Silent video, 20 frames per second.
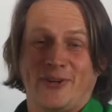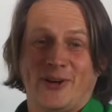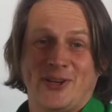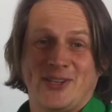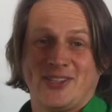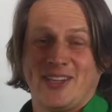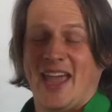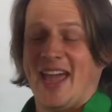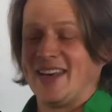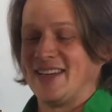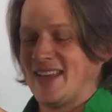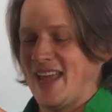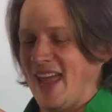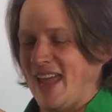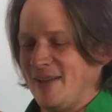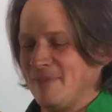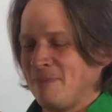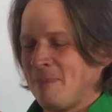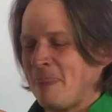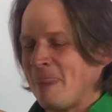was a very sad
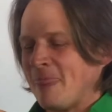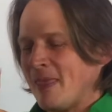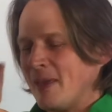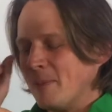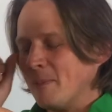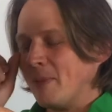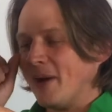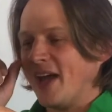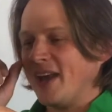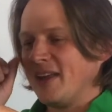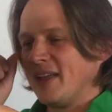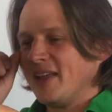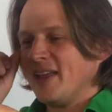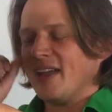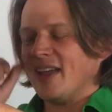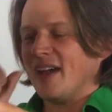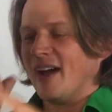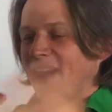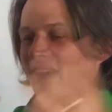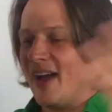day. But
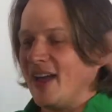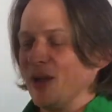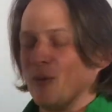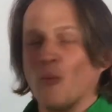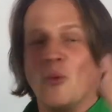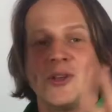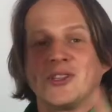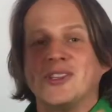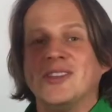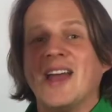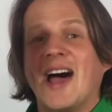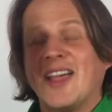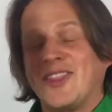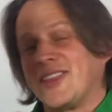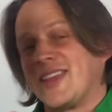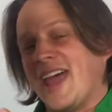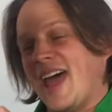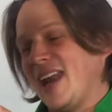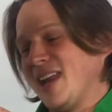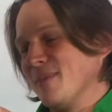uh, it was
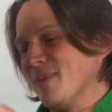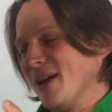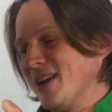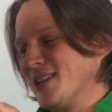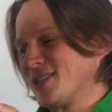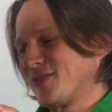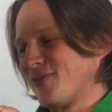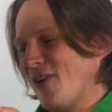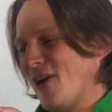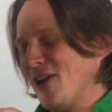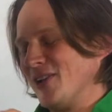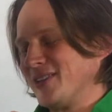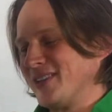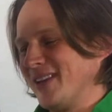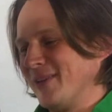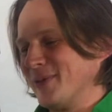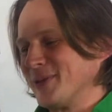not the caddie buddy's fault.